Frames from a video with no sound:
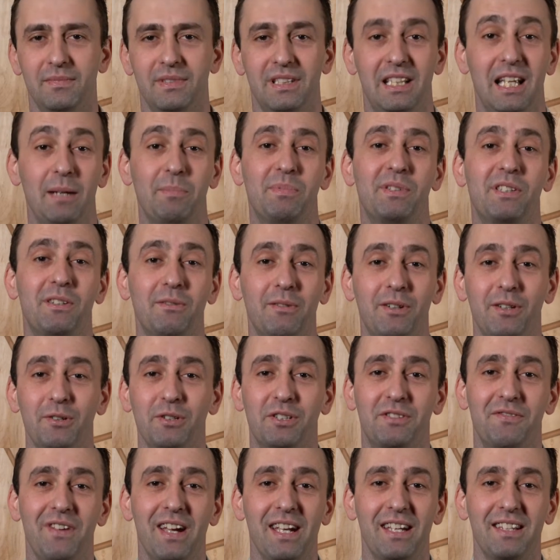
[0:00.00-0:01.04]
Tips to
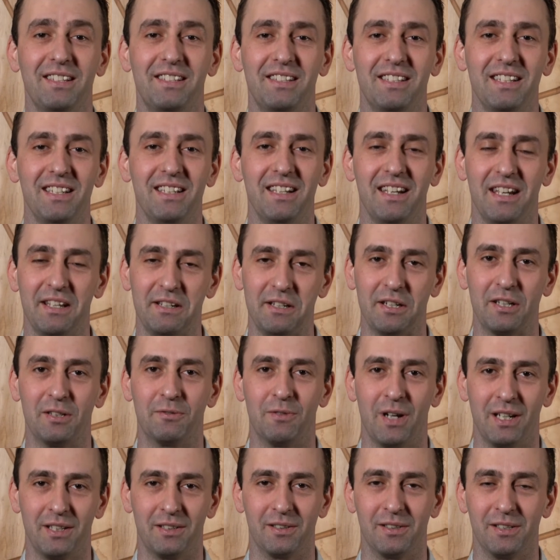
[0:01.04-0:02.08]
reduce vacancy in your
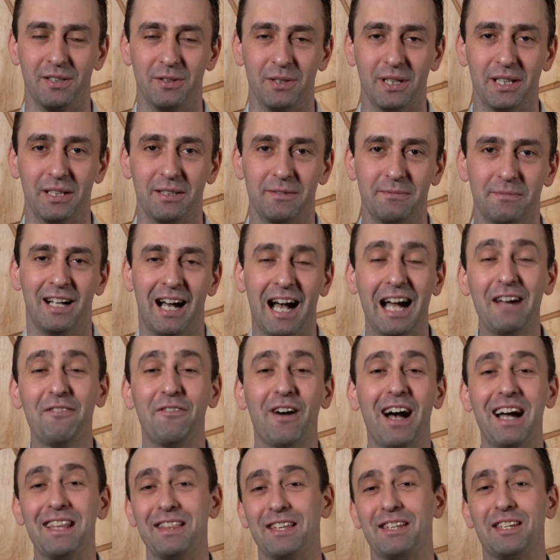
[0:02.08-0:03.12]
rental unit. I
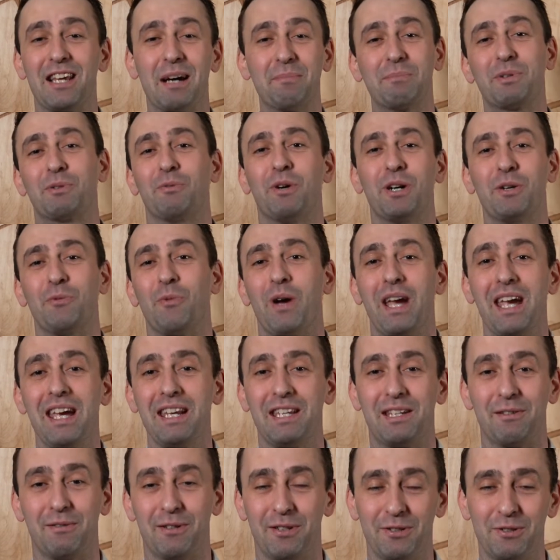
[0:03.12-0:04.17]
find the number one way
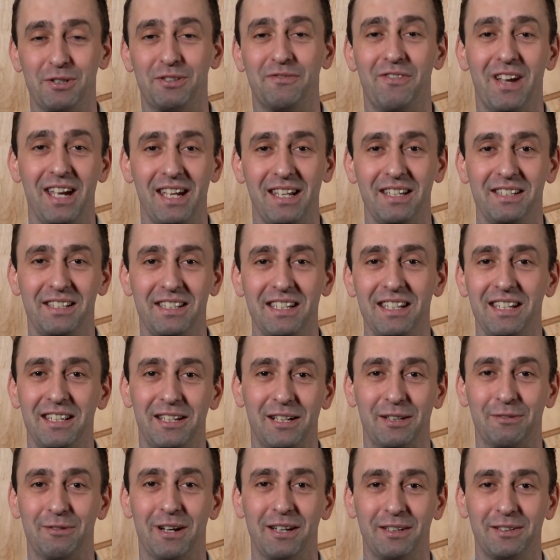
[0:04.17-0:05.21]
to reduce vacancy in
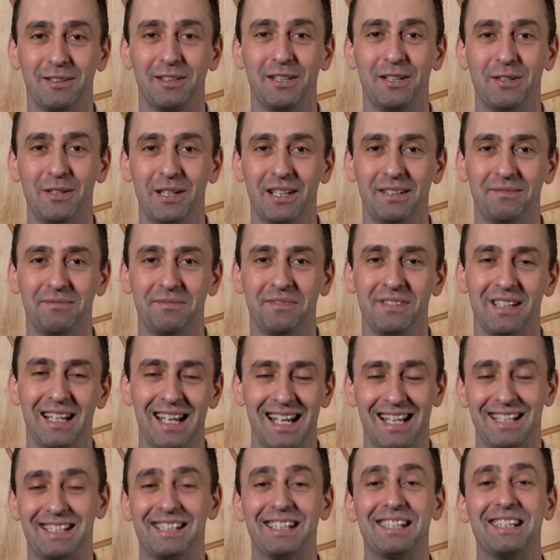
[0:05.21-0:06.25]
your rental unit
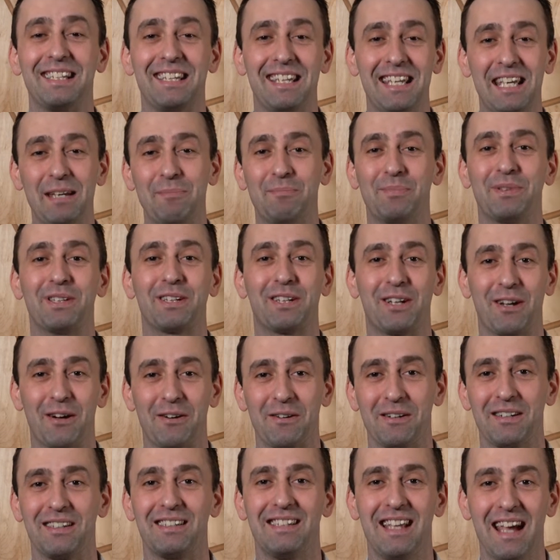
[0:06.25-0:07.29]
is to keep the
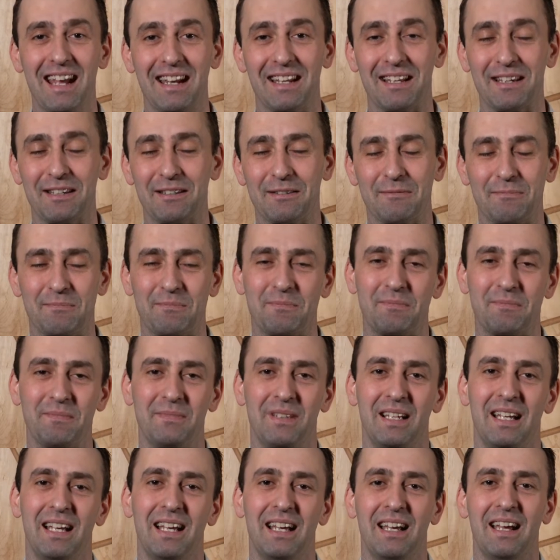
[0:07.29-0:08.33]
current tenant.
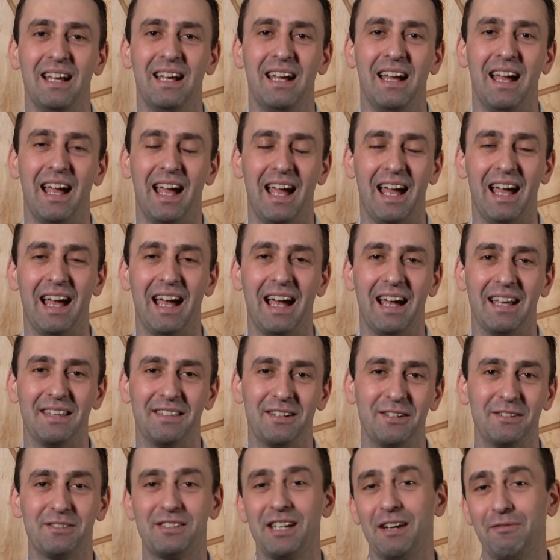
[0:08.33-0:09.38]
And
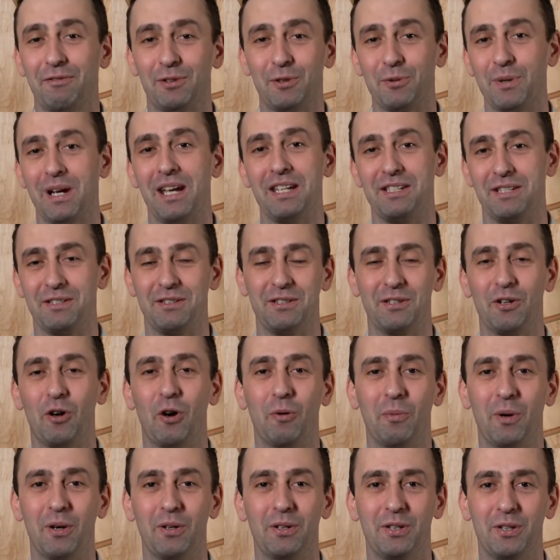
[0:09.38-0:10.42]
there are several ways you can go
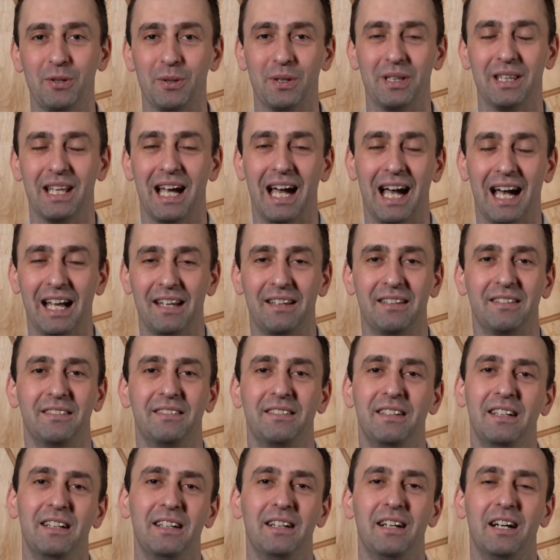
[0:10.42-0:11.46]
about doing that.
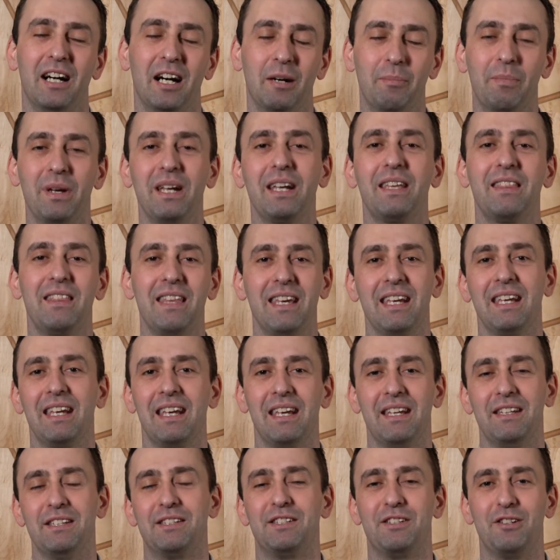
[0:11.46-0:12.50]
A big thing
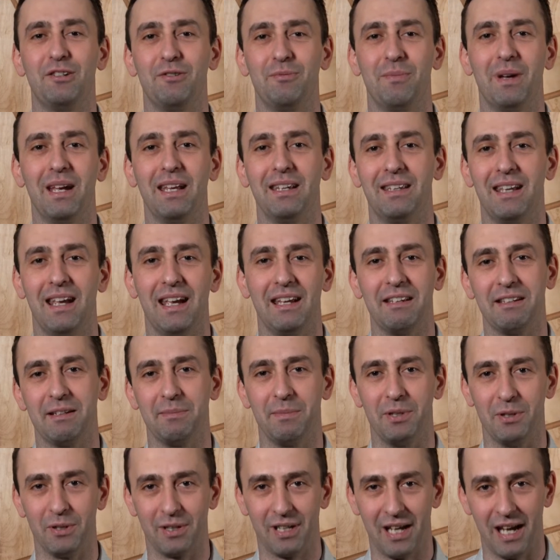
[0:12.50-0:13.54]
is to maintain
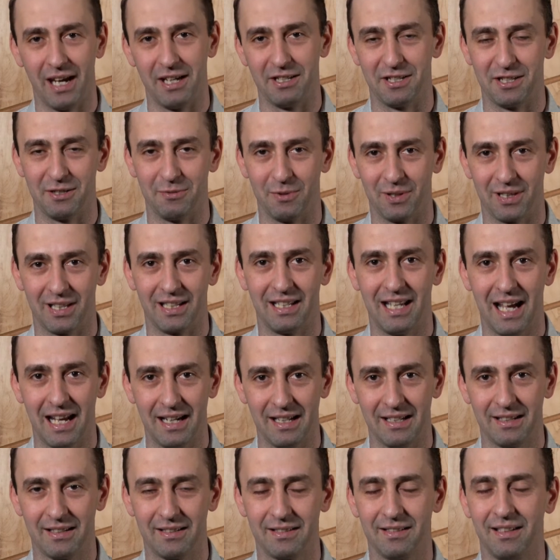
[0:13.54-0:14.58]
communication with the
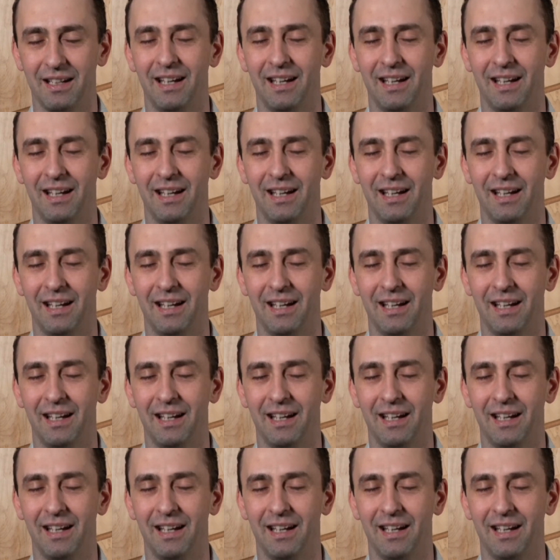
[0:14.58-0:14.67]
tenant.